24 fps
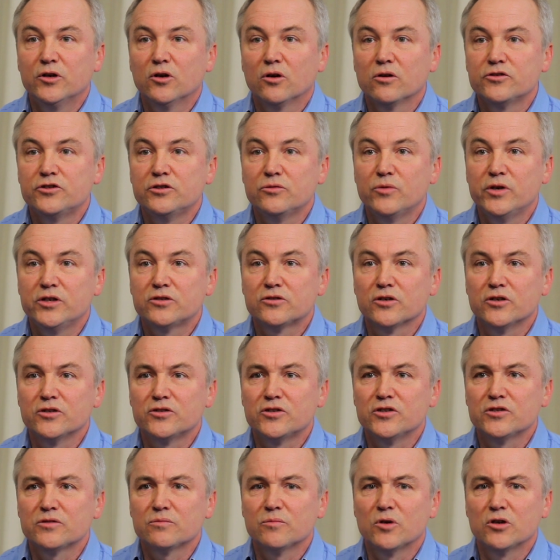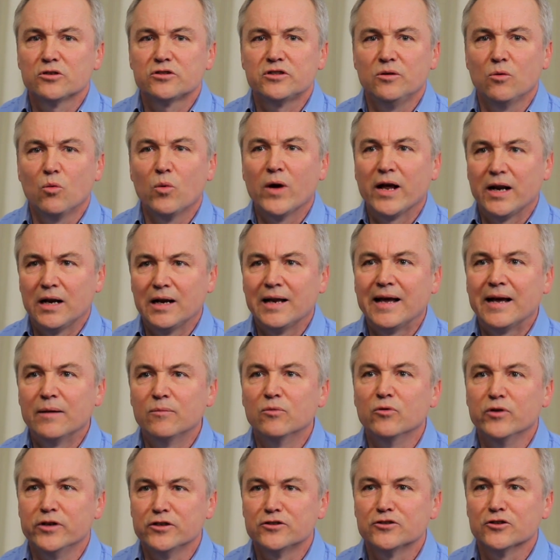Immunology research is mostly wet
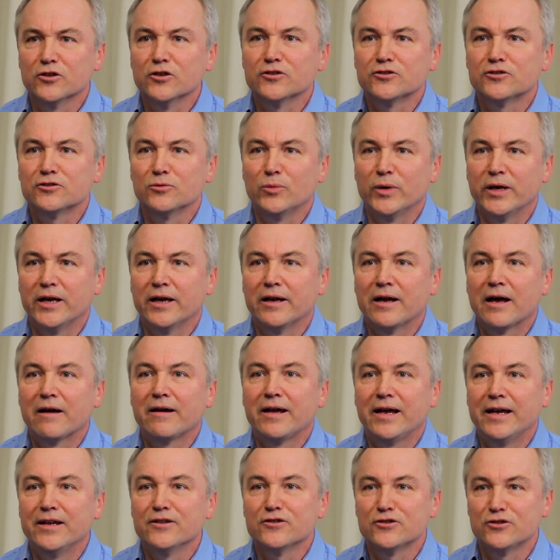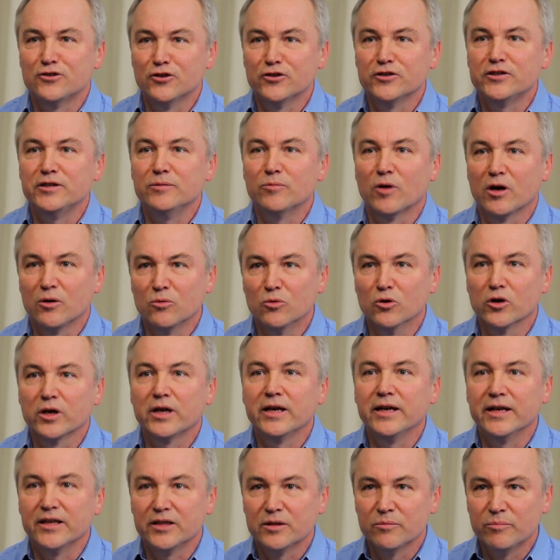lab research. We get our hands dirty by
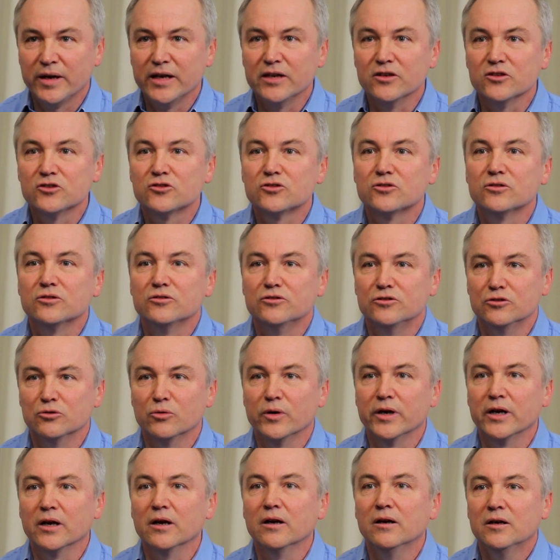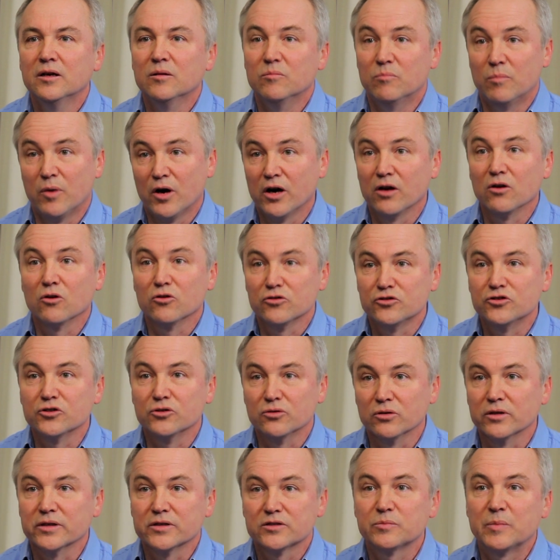working at the bench doing
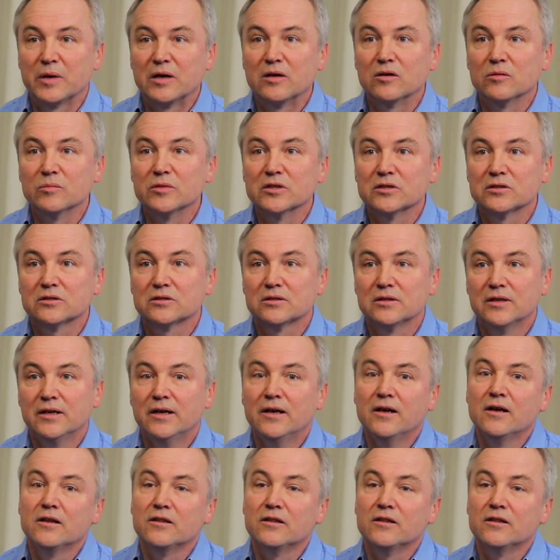biological experiments.